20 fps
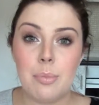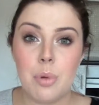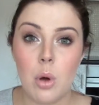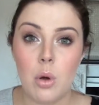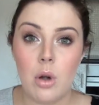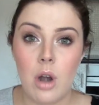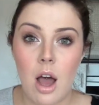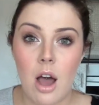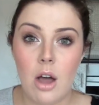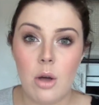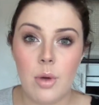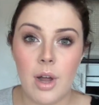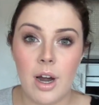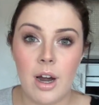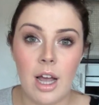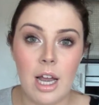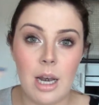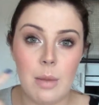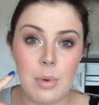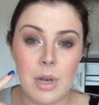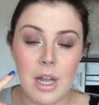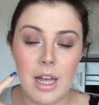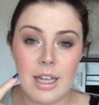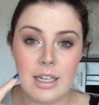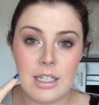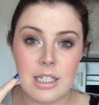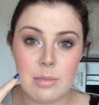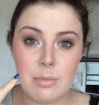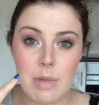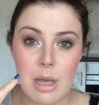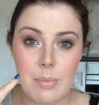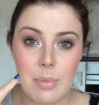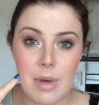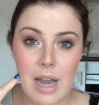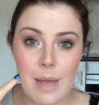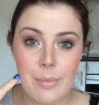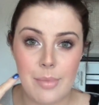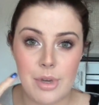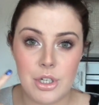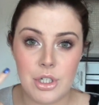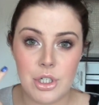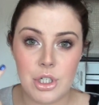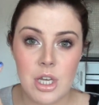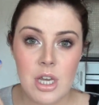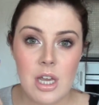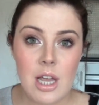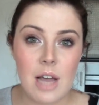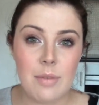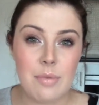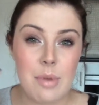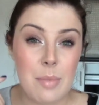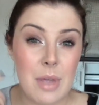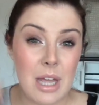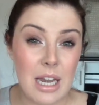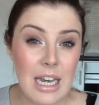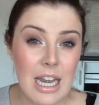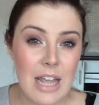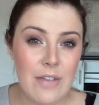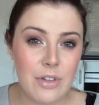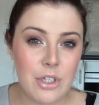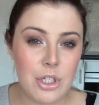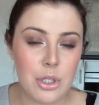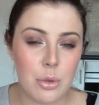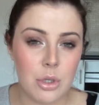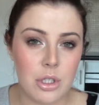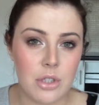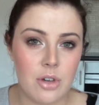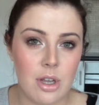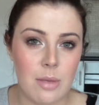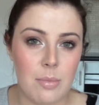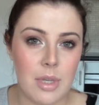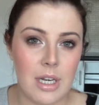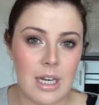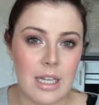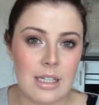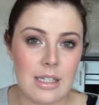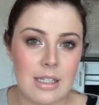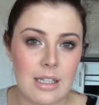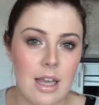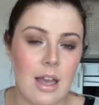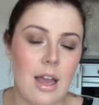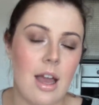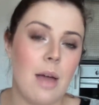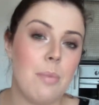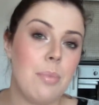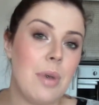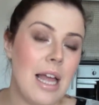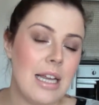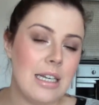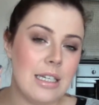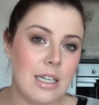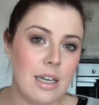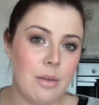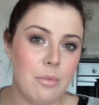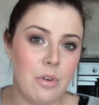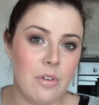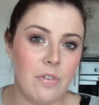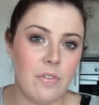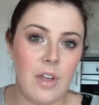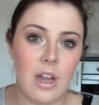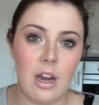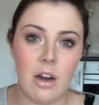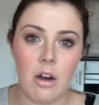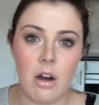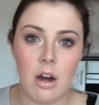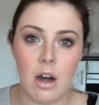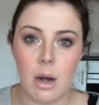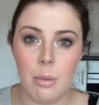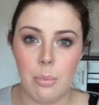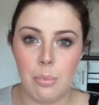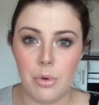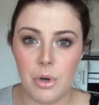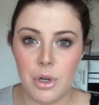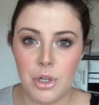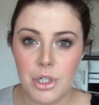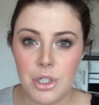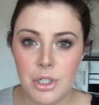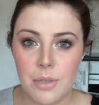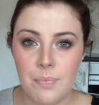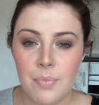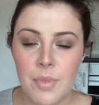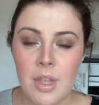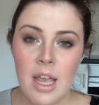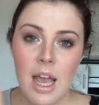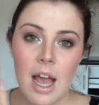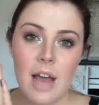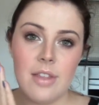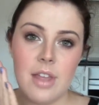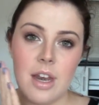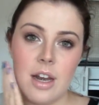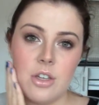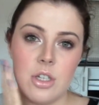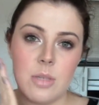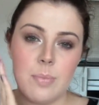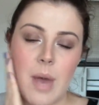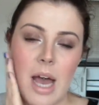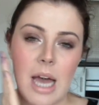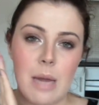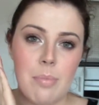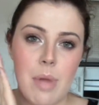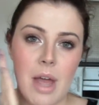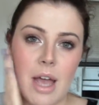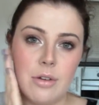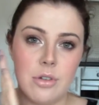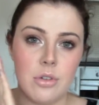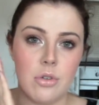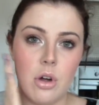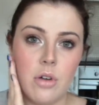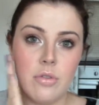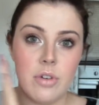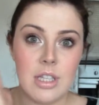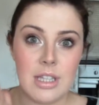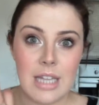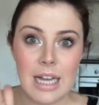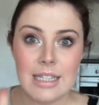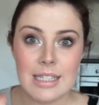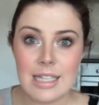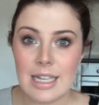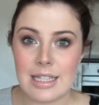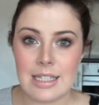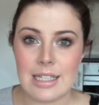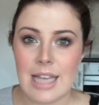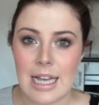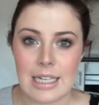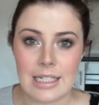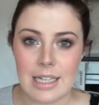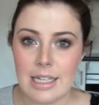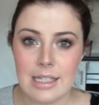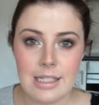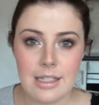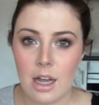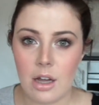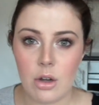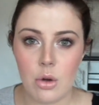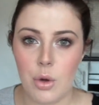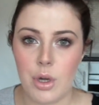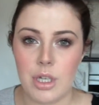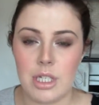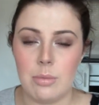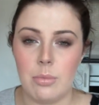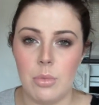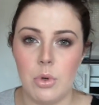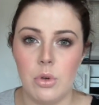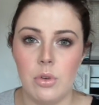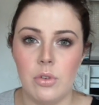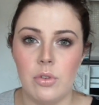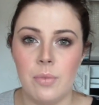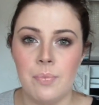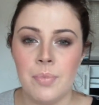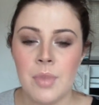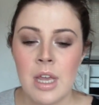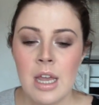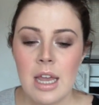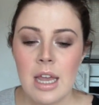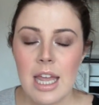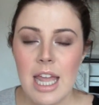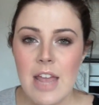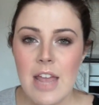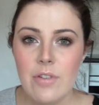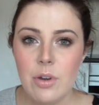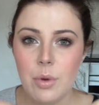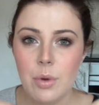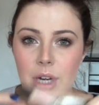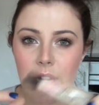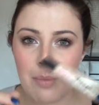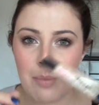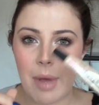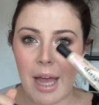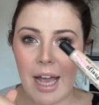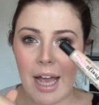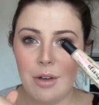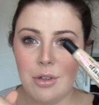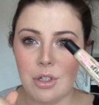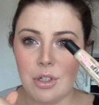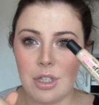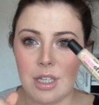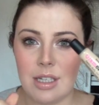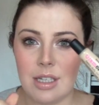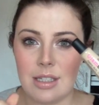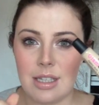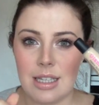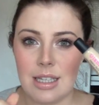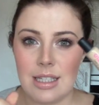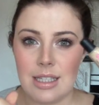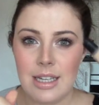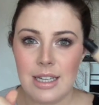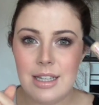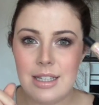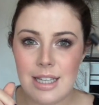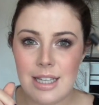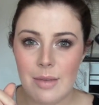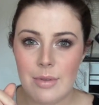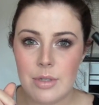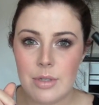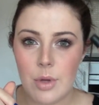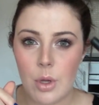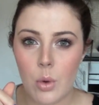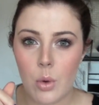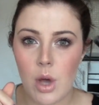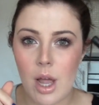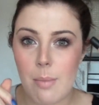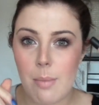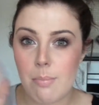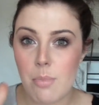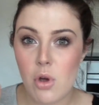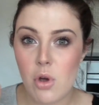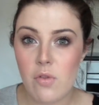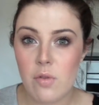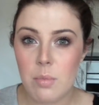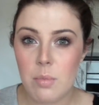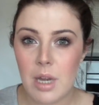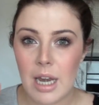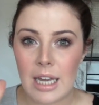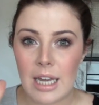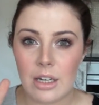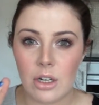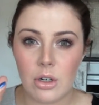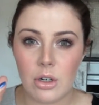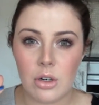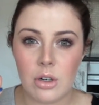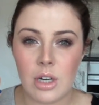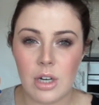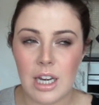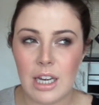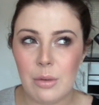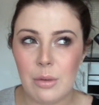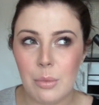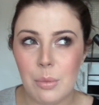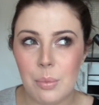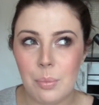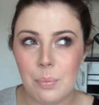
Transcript: Pro Longwear, I'll apply it to my blemish and maybe I'll leave it two or three minutes, blend it in with a finger or a brush, and then I just pat powder over it, that's it set. It's not going to move. Even when I powder this, it still seems to be quite movable and kind of